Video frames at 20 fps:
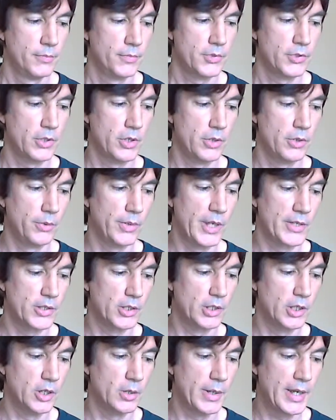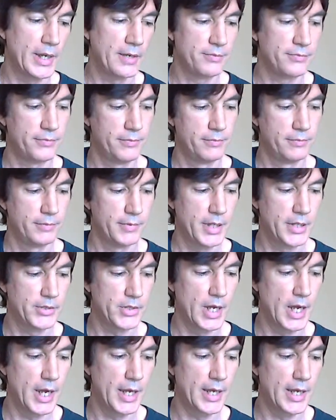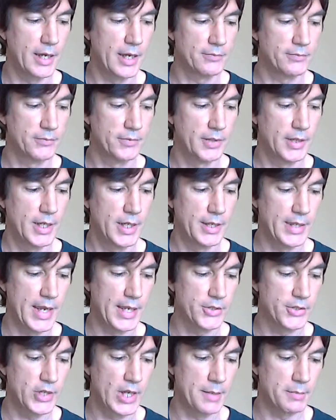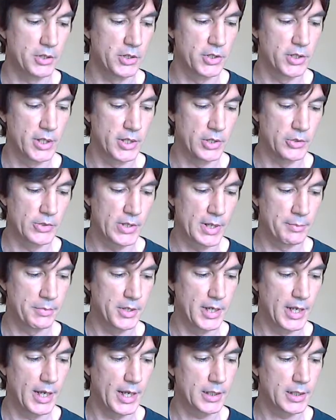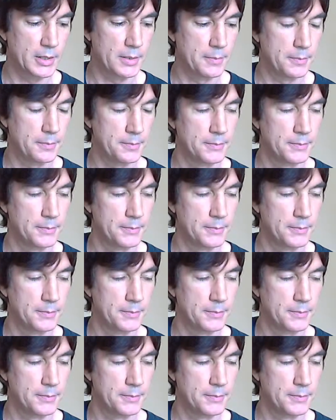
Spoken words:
So that's a low F, that's a high F, and that shape continues up the neck.